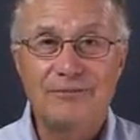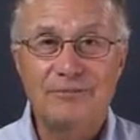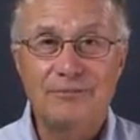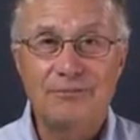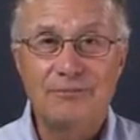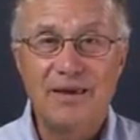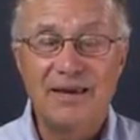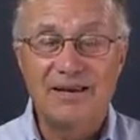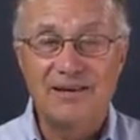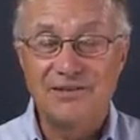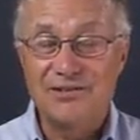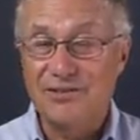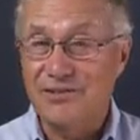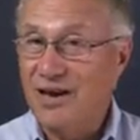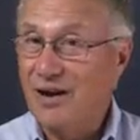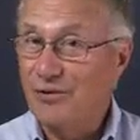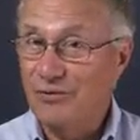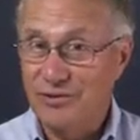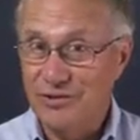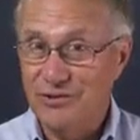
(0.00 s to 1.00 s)
make it
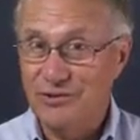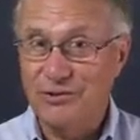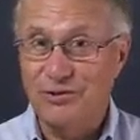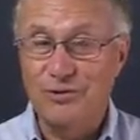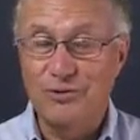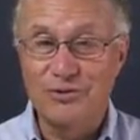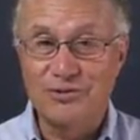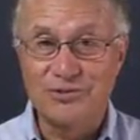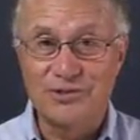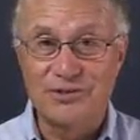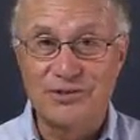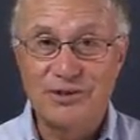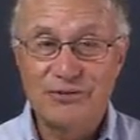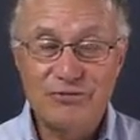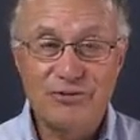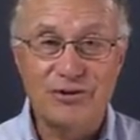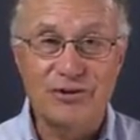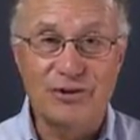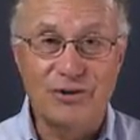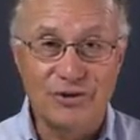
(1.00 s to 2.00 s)
sound as though it's a
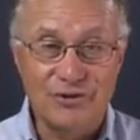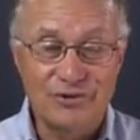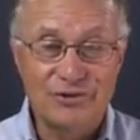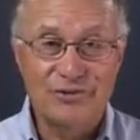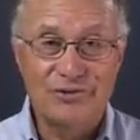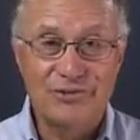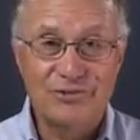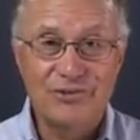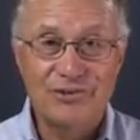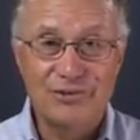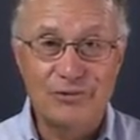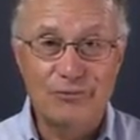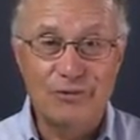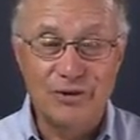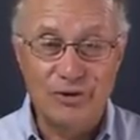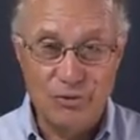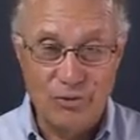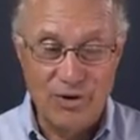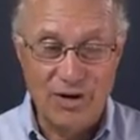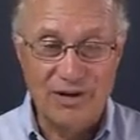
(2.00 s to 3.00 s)
difficult
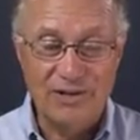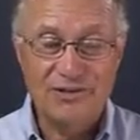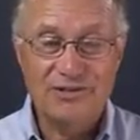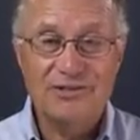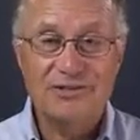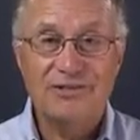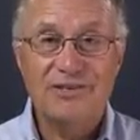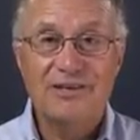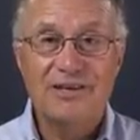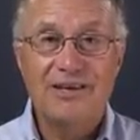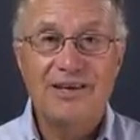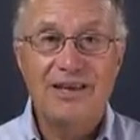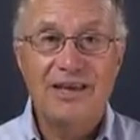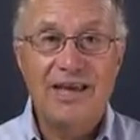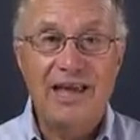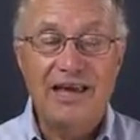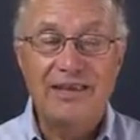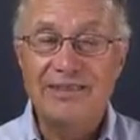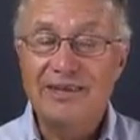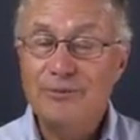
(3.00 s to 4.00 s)
request,
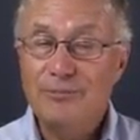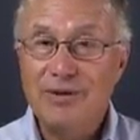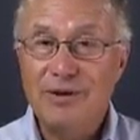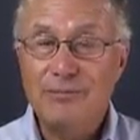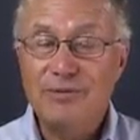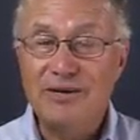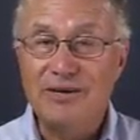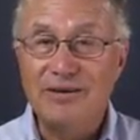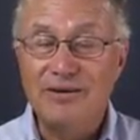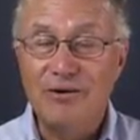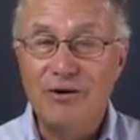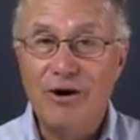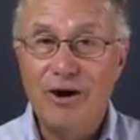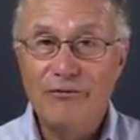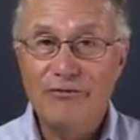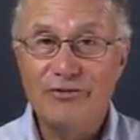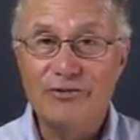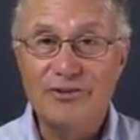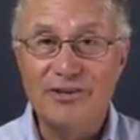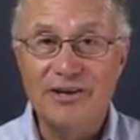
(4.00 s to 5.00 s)
and then maybe
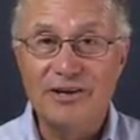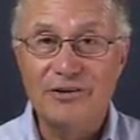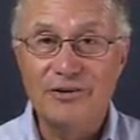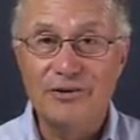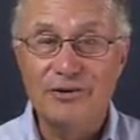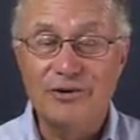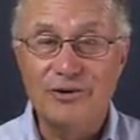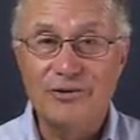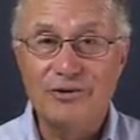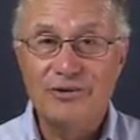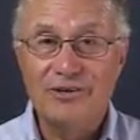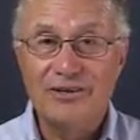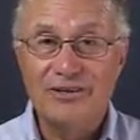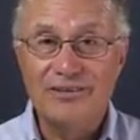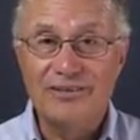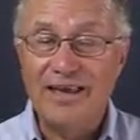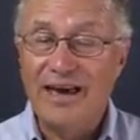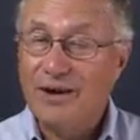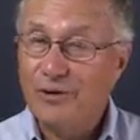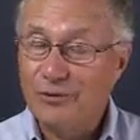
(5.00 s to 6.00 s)
offer the uncle
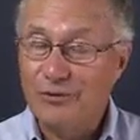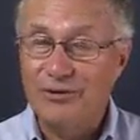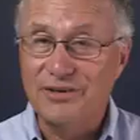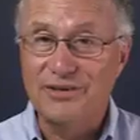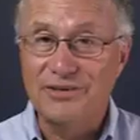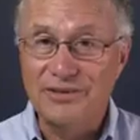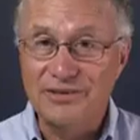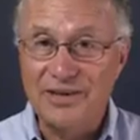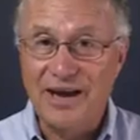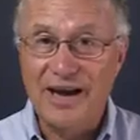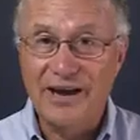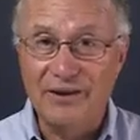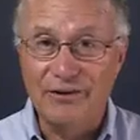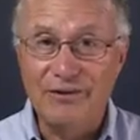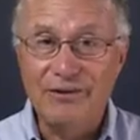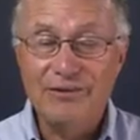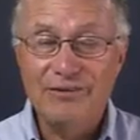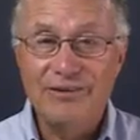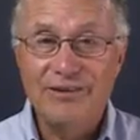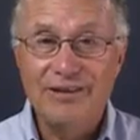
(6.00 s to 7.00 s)
not only the
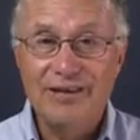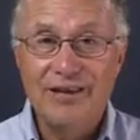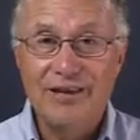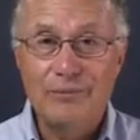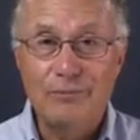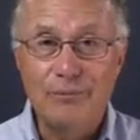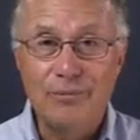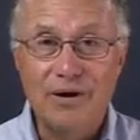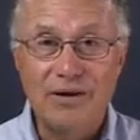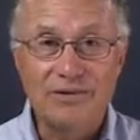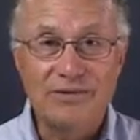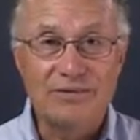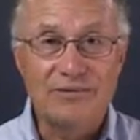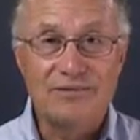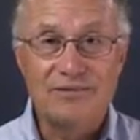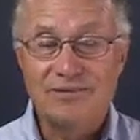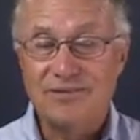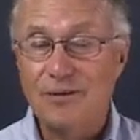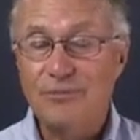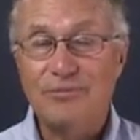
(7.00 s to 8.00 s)
tile, but
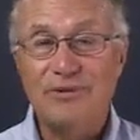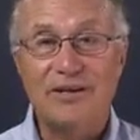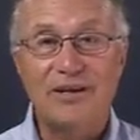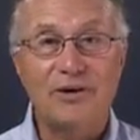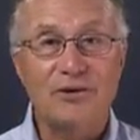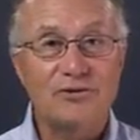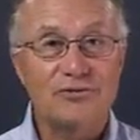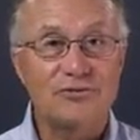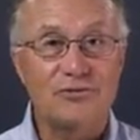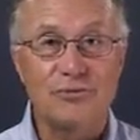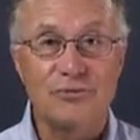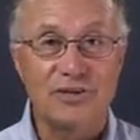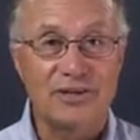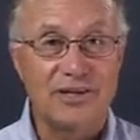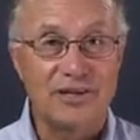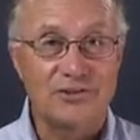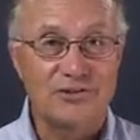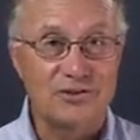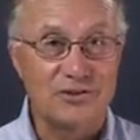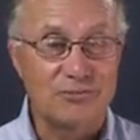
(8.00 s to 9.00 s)
something else from the
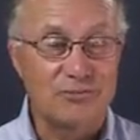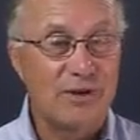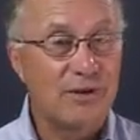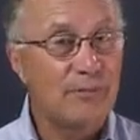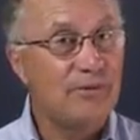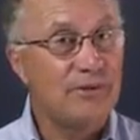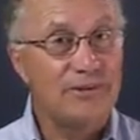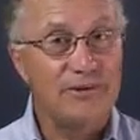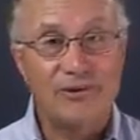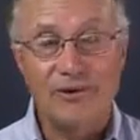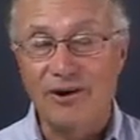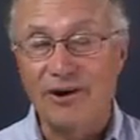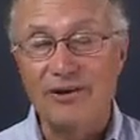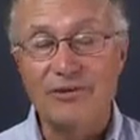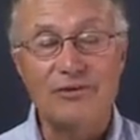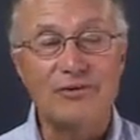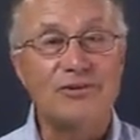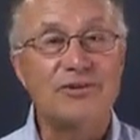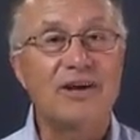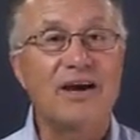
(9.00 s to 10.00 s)
kitchen. Maybe there are
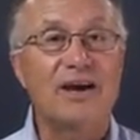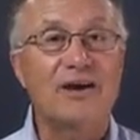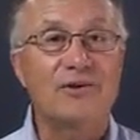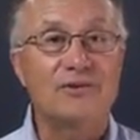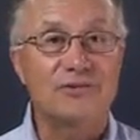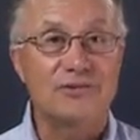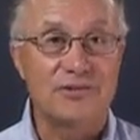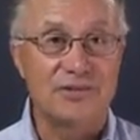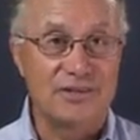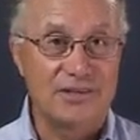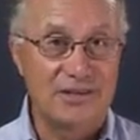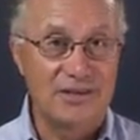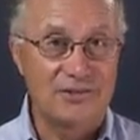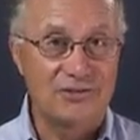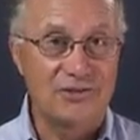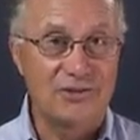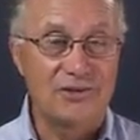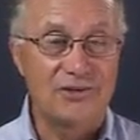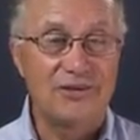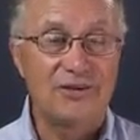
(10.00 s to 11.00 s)
other tiles in the
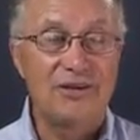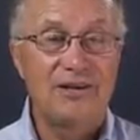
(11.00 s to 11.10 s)
kitchen.